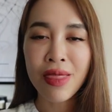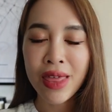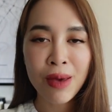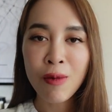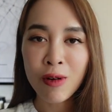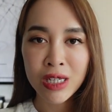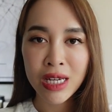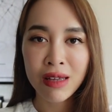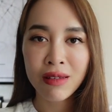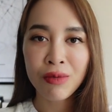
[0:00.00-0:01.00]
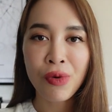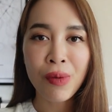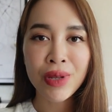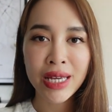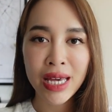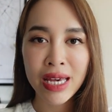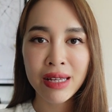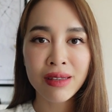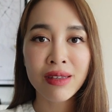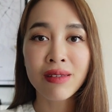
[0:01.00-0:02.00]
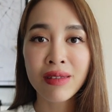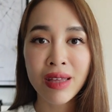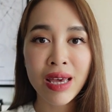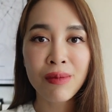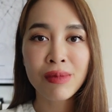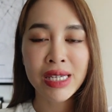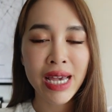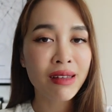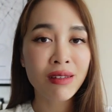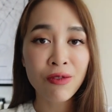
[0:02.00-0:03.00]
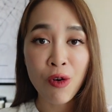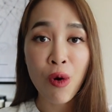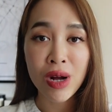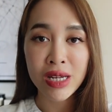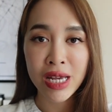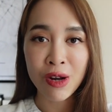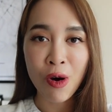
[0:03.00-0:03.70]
Their mock tests replicate the same test format and